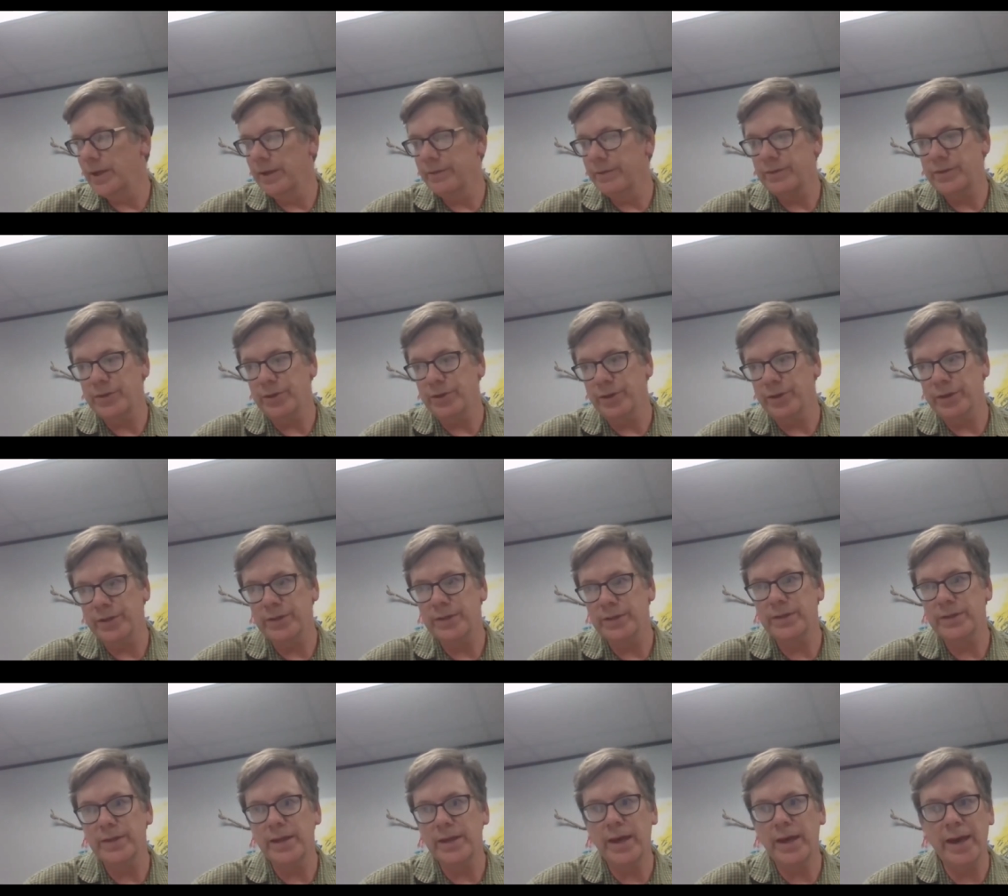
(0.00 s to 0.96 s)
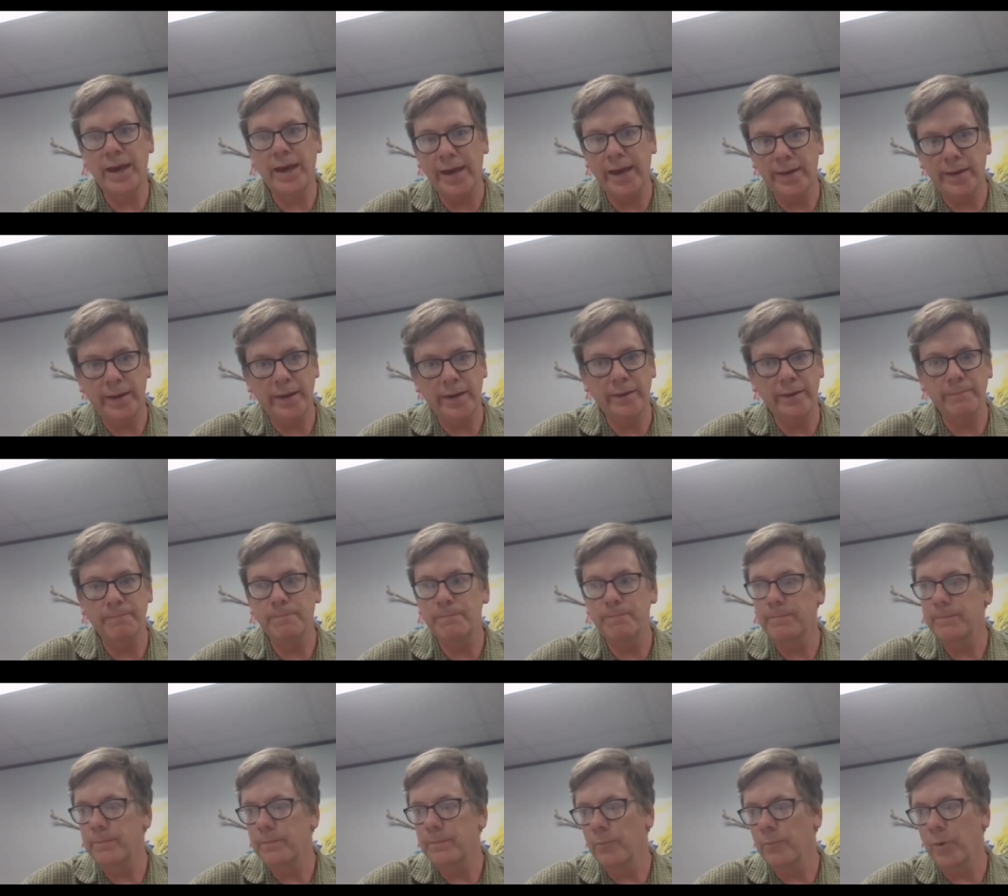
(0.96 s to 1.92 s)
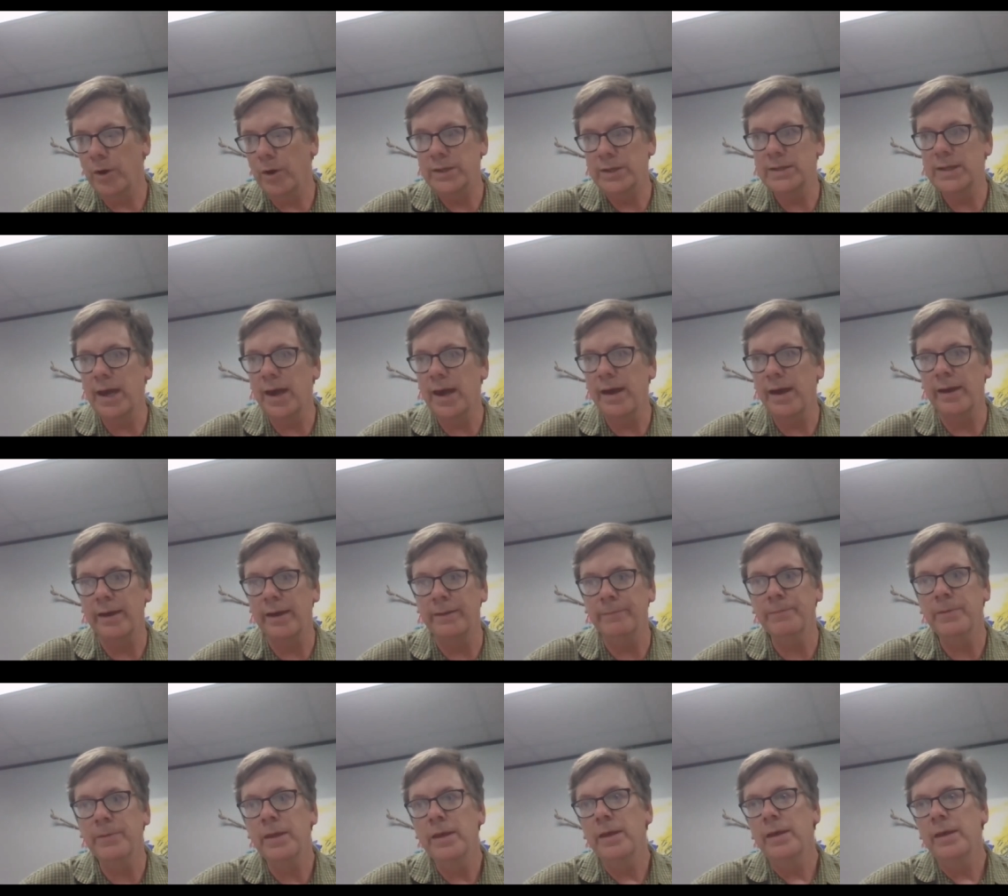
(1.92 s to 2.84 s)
of students uh, at any one time.